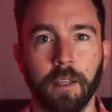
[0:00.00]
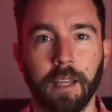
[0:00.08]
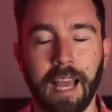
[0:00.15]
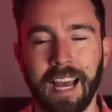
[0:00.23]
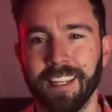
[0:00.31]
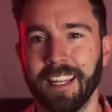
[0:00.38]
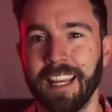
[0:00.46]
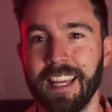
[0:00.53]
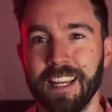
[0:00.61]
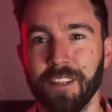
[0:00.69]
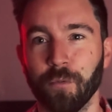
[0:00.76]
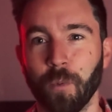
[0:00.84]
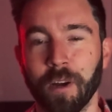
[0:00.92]
And
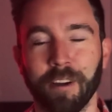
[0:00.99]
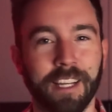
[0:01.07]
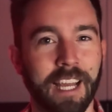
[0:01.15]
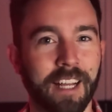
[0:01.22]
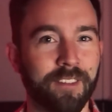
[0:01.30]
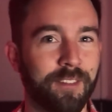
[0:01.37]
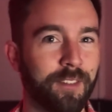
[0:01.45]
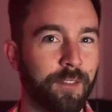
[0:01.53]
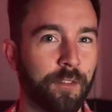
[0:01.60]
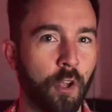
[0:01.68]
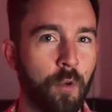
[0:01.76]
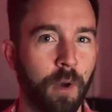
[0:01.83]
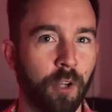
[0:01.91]
here's where it gets
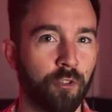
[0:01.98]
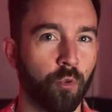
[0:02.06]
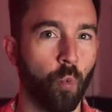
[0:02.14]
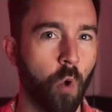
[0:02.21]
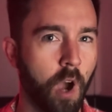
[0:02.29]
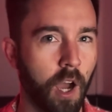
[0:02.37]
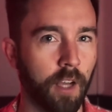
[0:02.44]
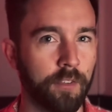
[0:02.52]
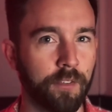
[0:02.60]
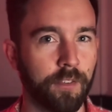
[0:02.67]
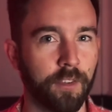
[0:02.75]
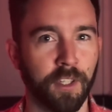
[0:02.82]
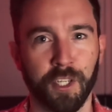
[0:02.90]
so much
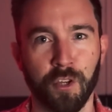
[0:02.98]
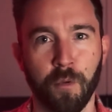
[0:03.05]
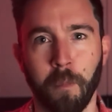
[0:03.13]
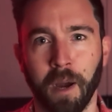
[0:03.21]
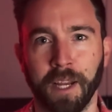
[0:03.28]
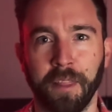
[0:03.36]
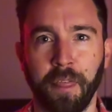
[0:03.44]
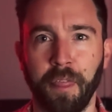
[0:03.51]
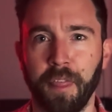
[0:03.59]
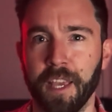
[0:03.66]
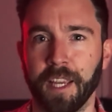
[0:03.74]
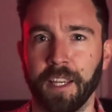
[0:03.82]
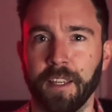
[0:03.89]
worse than you might
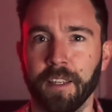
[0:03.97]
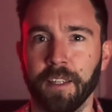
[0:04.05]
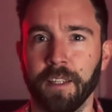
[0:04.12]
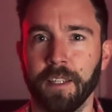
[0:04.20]
think.